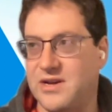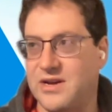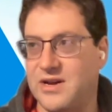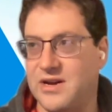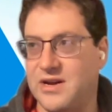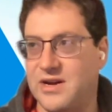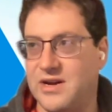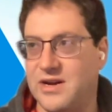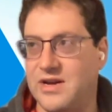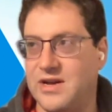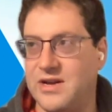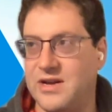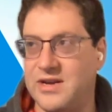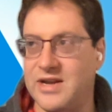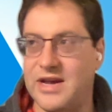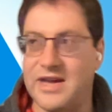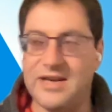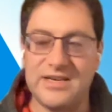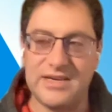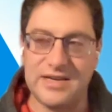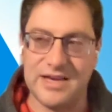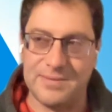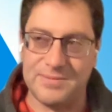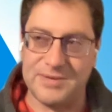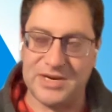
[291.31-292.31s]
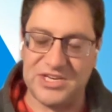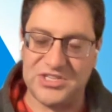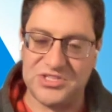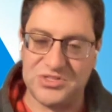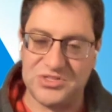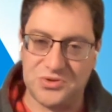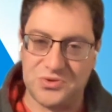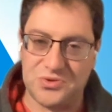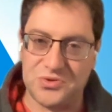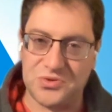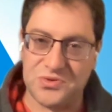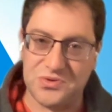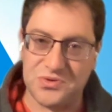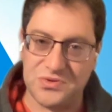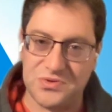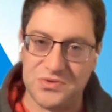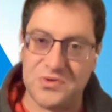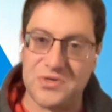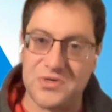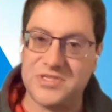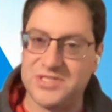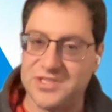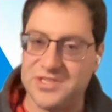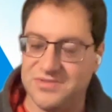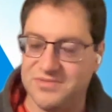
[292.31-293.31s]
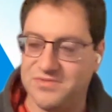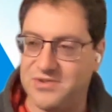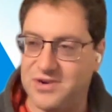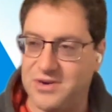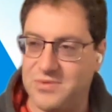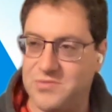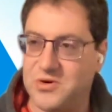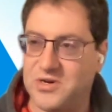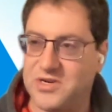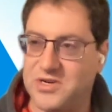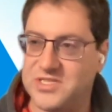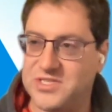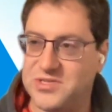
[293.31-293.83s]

a non-denominational Christian framework.